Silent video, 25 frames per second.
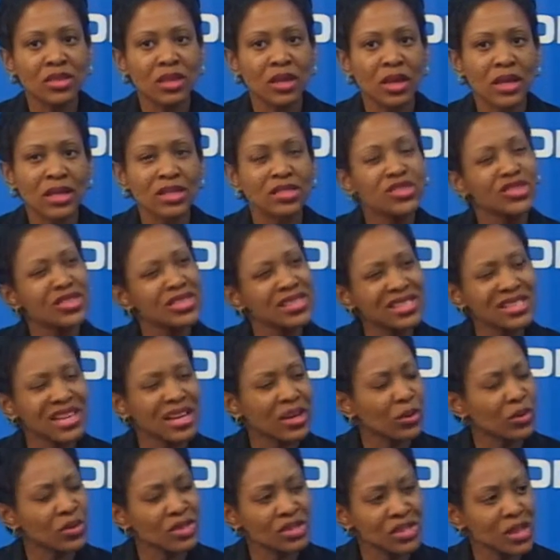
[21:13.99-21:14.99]
It's just
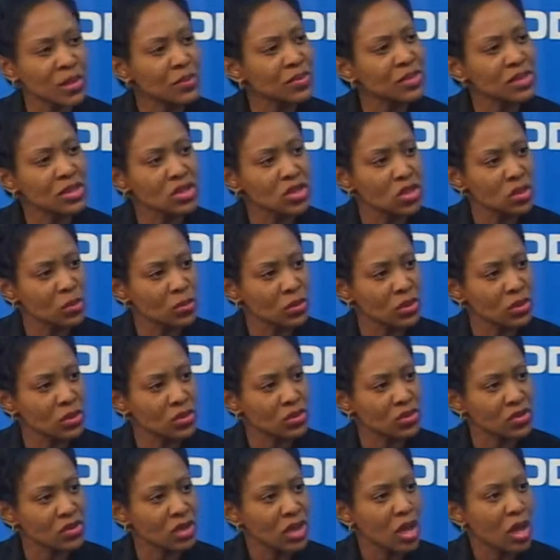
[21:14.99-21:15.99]
like with substance
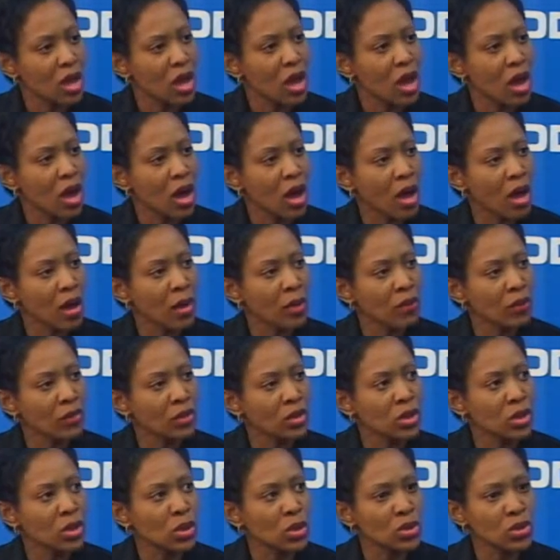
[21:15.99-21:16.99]
abuse.
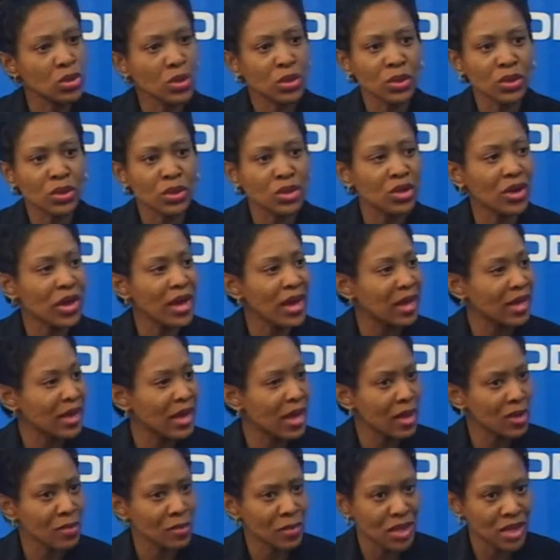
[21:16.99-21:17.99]
You know, you go to your
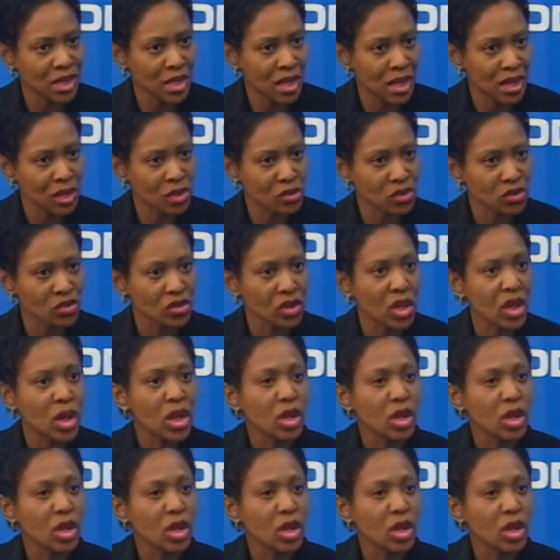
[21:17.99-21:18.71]
AA meetings.